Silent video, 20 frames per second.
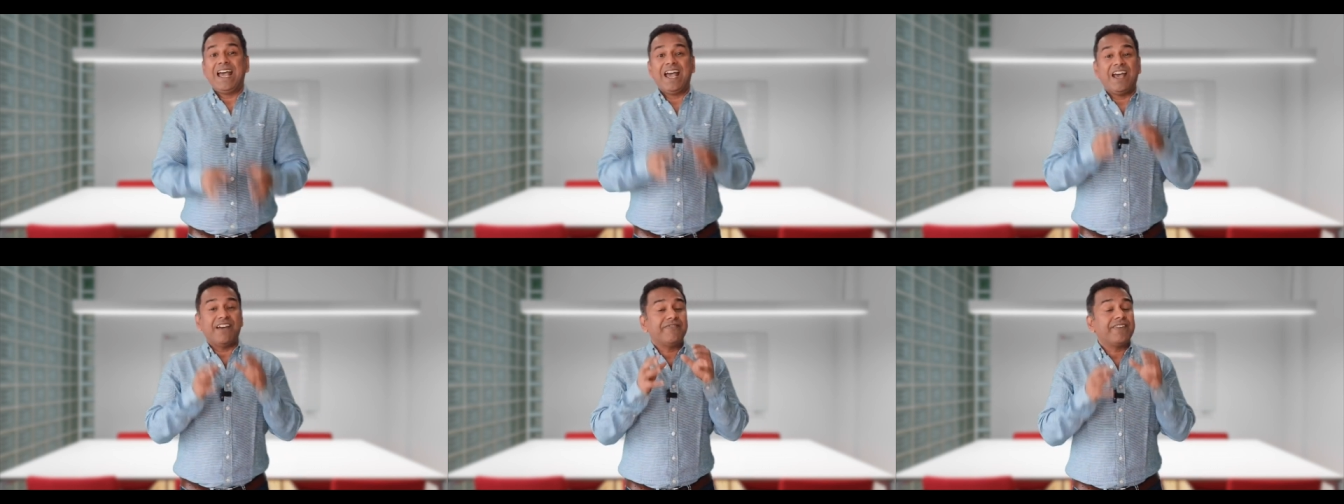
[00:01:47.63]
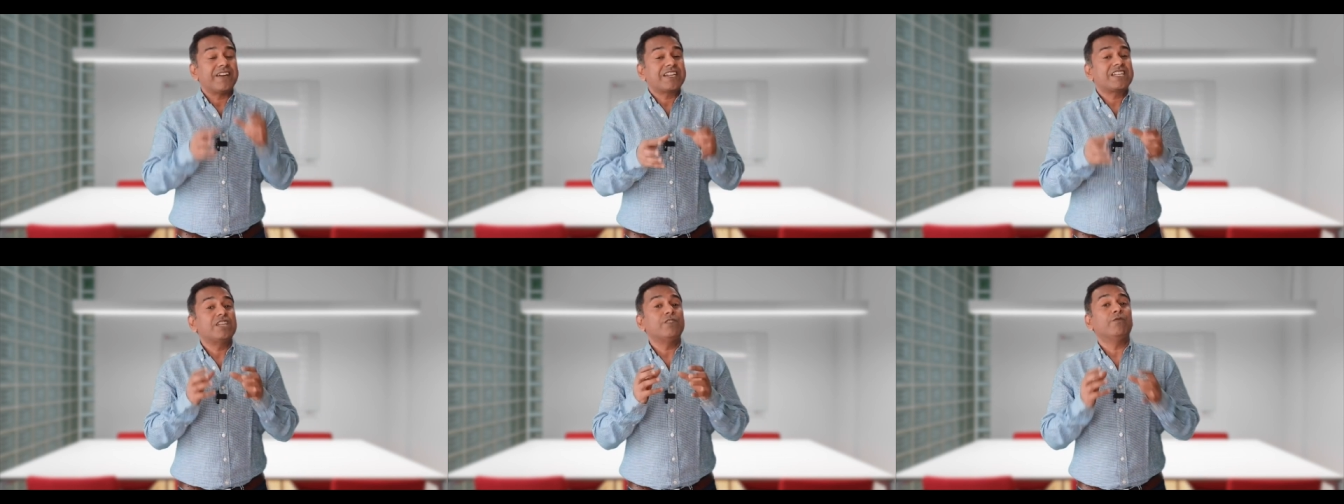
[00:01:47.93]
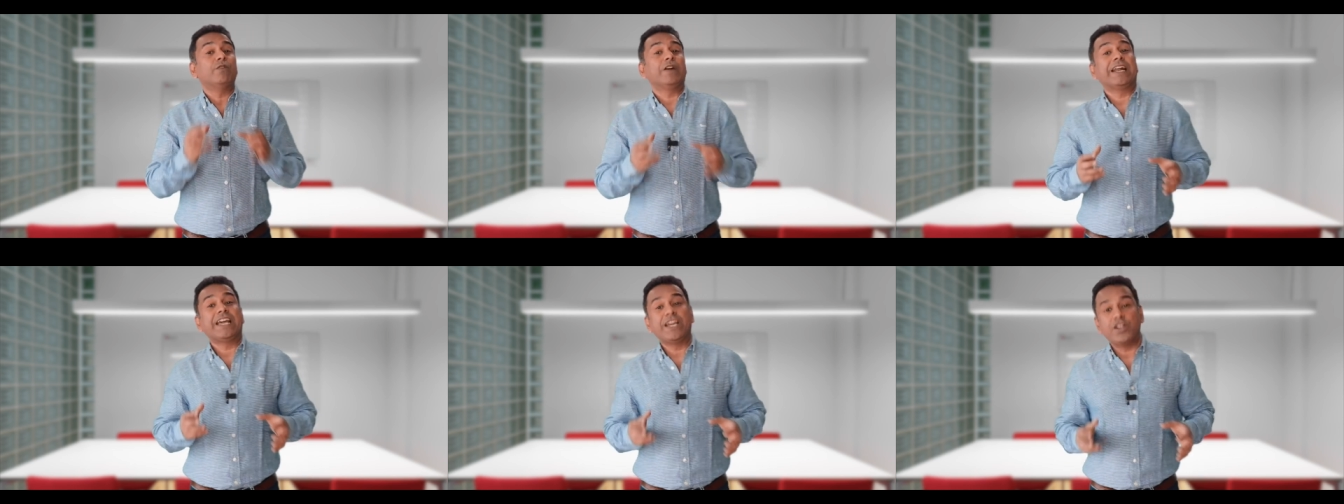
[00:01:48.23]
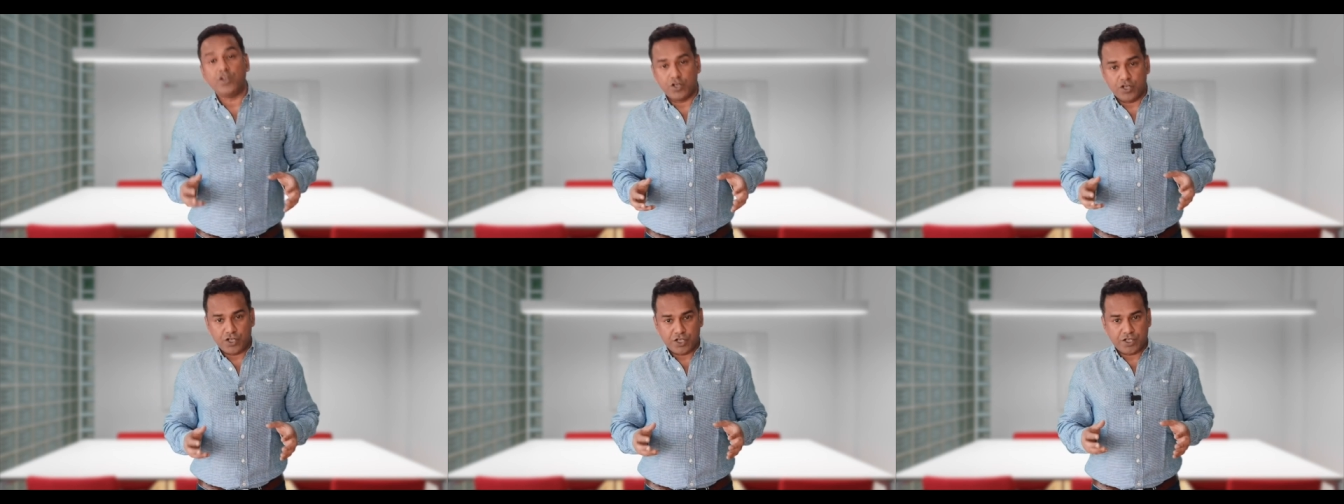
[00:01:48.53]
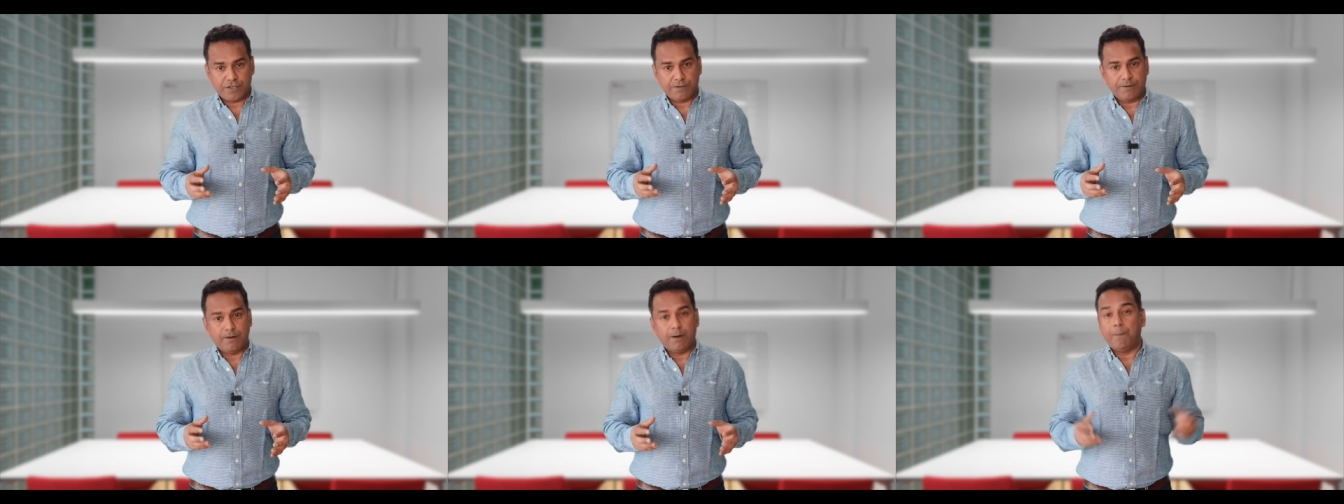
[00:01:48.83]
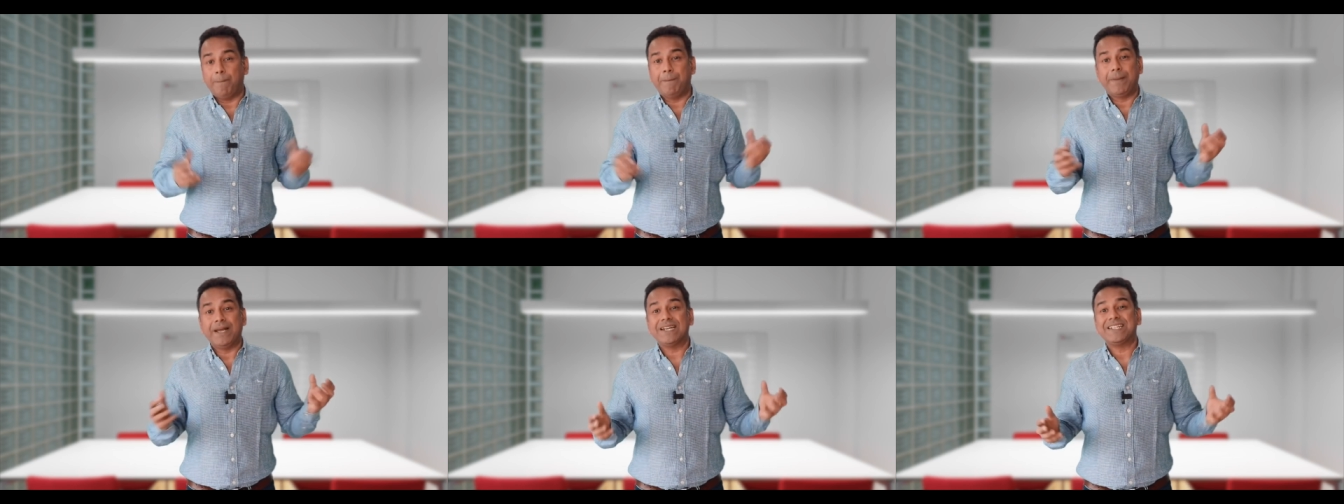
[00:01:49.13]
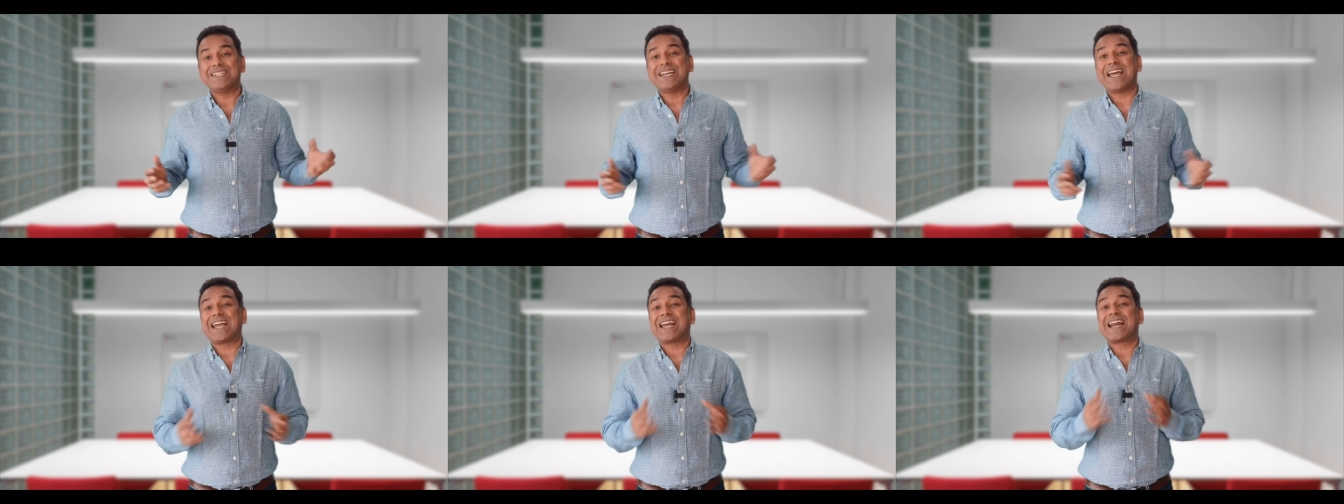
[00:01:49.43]
Effective leaders
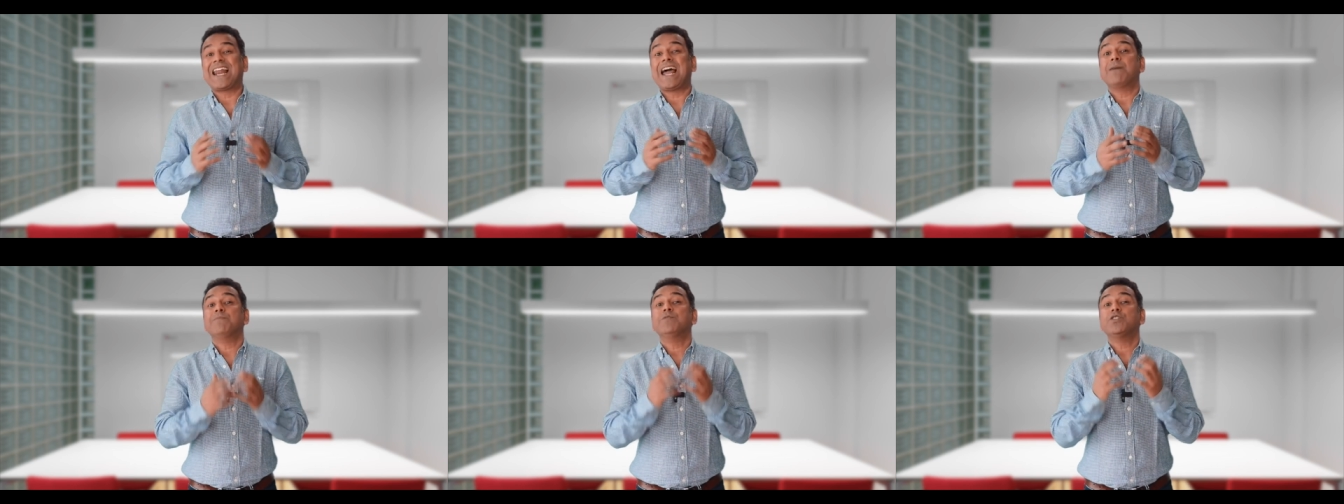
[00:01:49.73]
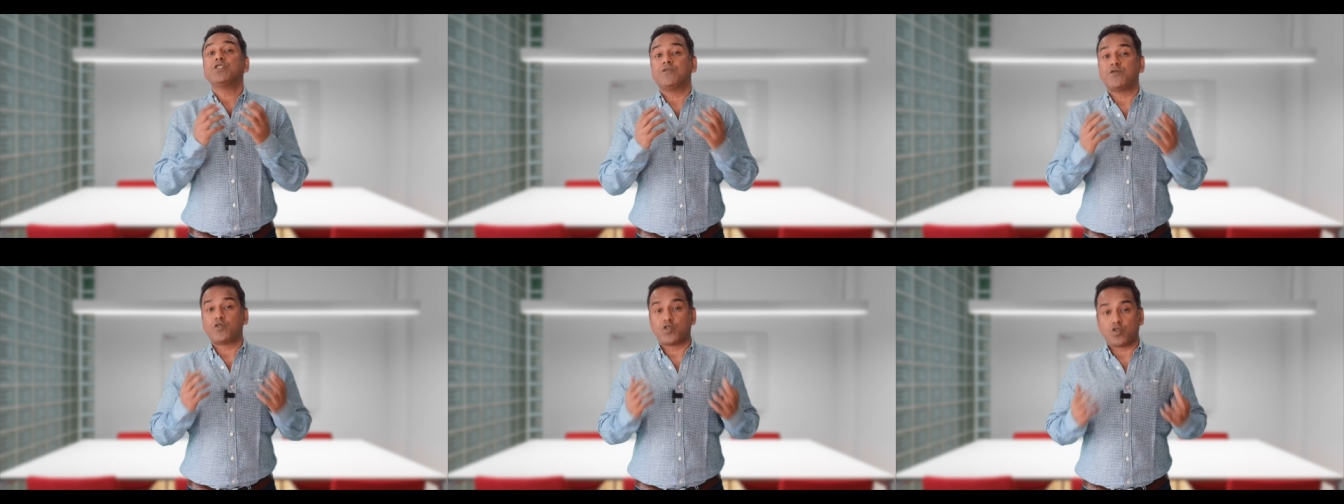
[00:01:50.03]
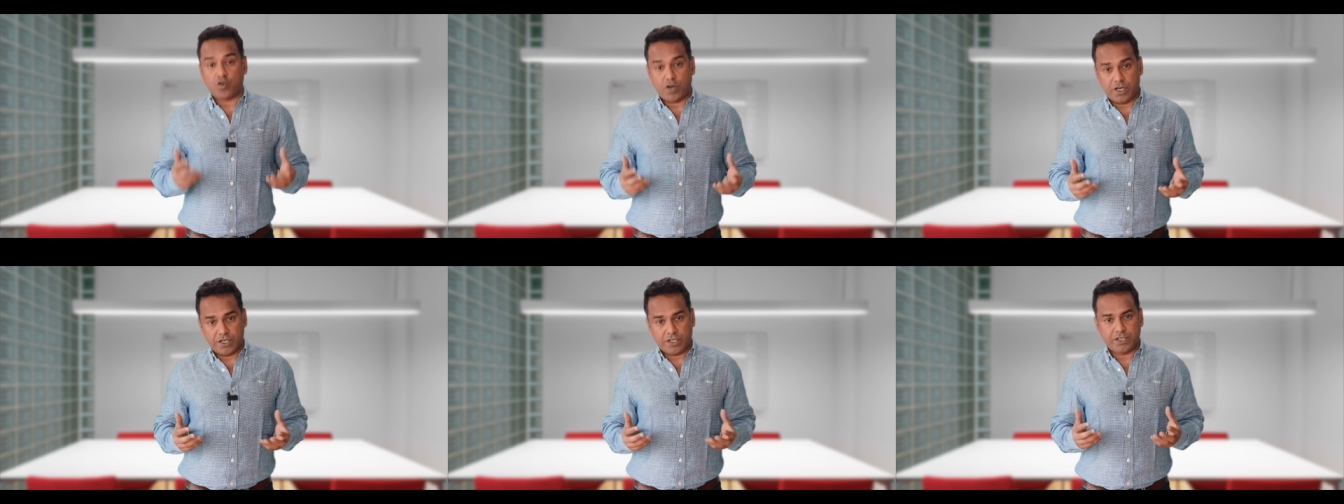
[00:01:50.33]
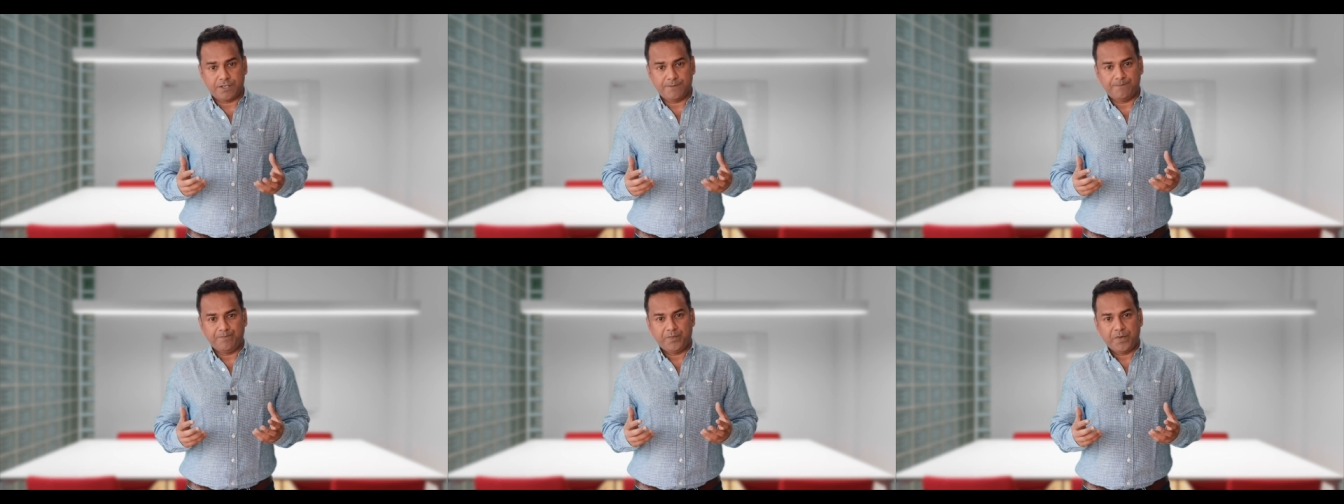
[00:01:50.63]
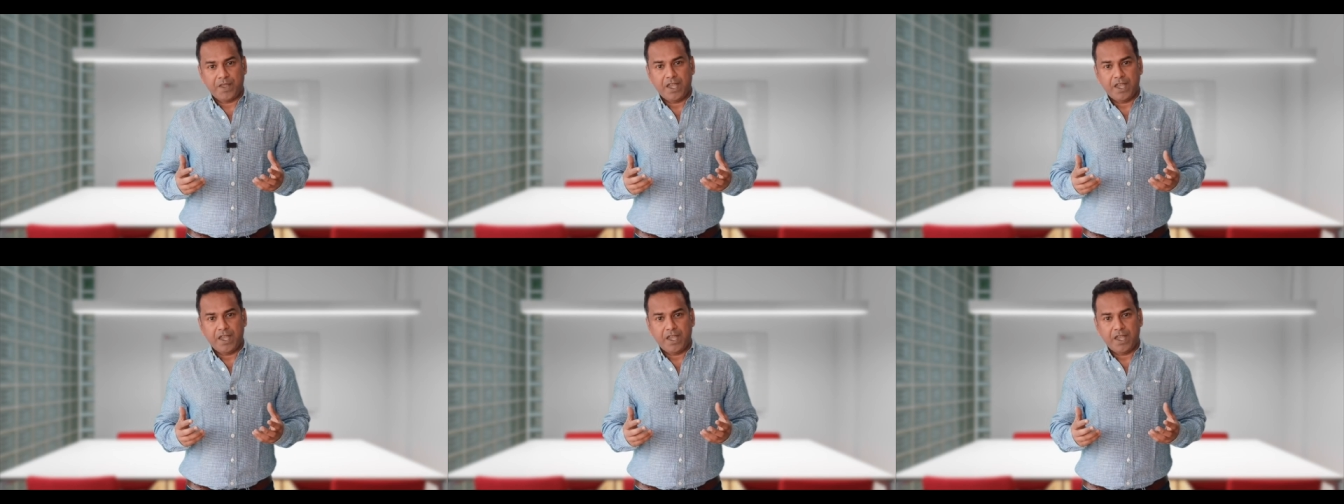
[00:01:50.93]
build a climate of trust